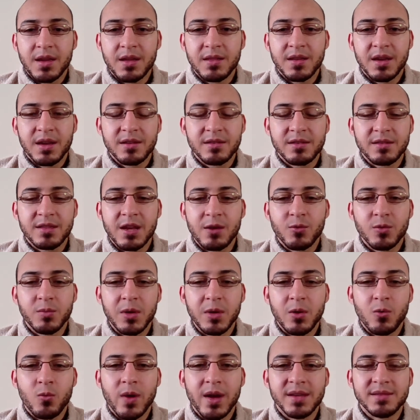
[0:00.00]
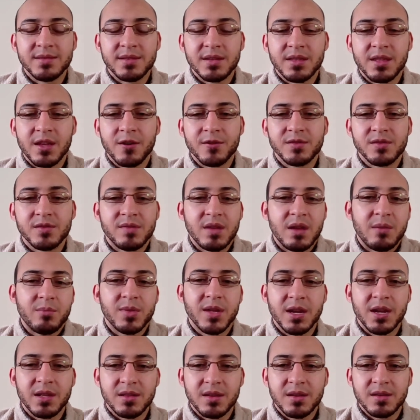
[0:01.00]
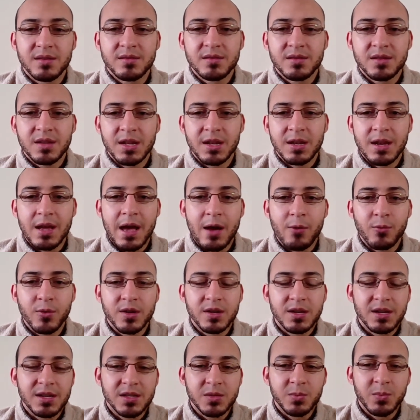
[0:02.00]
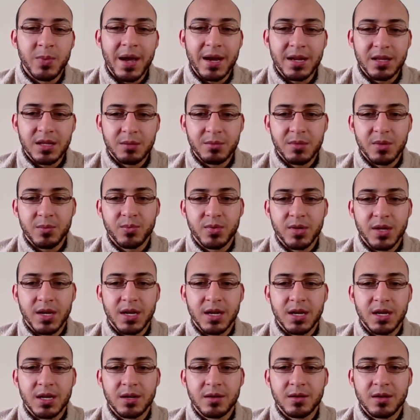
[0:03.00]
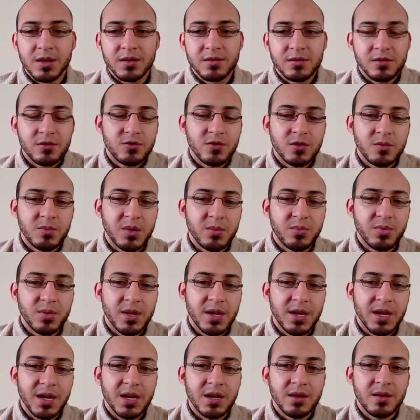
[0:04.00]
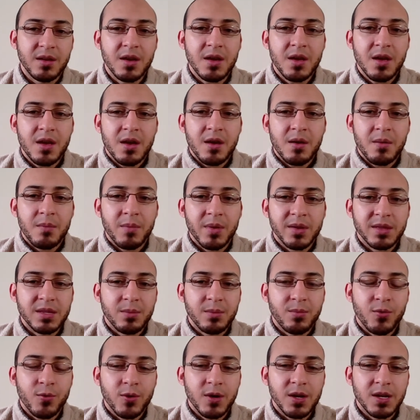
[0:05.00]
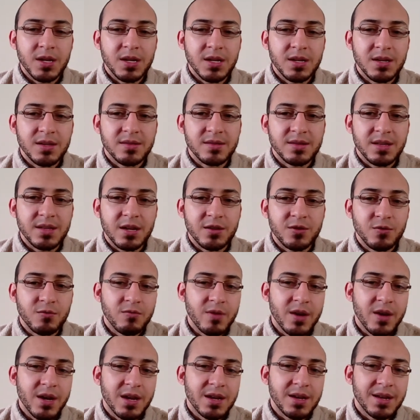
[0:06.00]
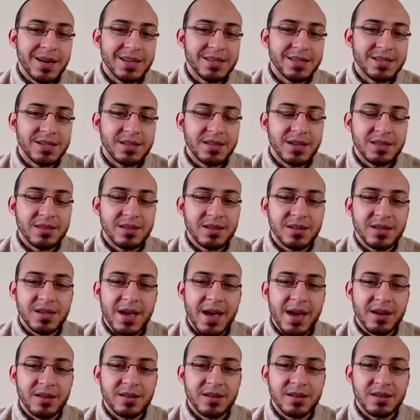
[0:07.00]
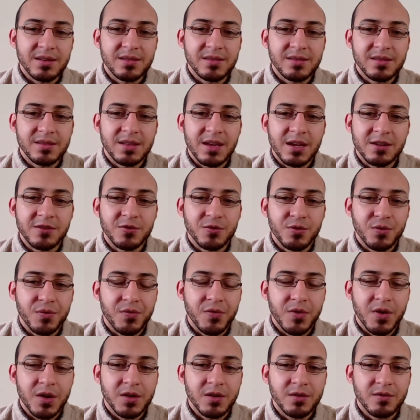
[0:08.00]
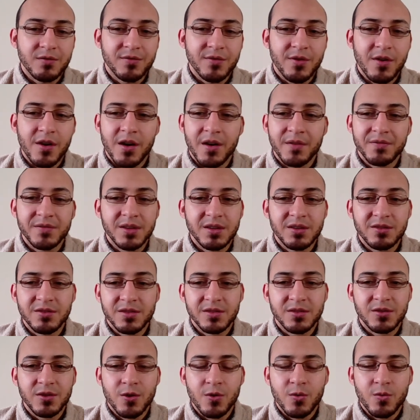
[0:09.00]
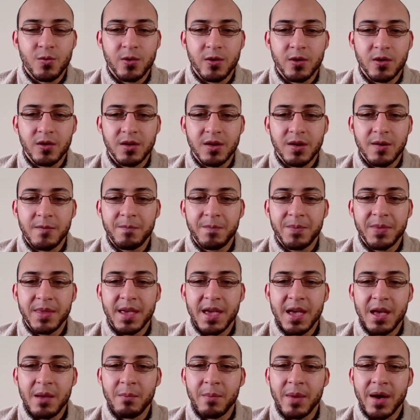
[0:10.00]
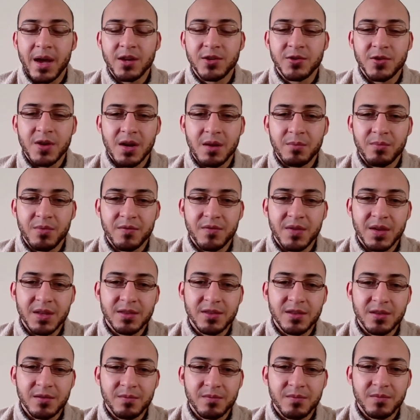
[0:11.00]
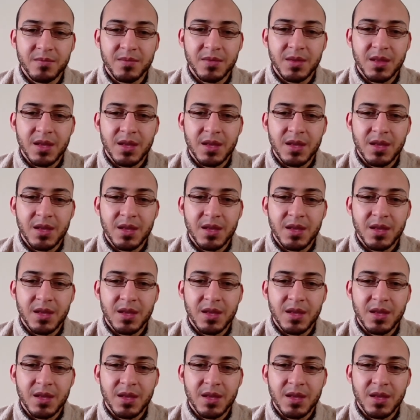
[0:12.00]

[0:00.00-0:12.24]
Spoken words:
that they would be wasting theirs if they played this. And I wouldn't expect them to play it because it shouldn't be played. But the point is that you're recognizing that the tactics that you're afraid of often just don't work, and by trying to prevent them,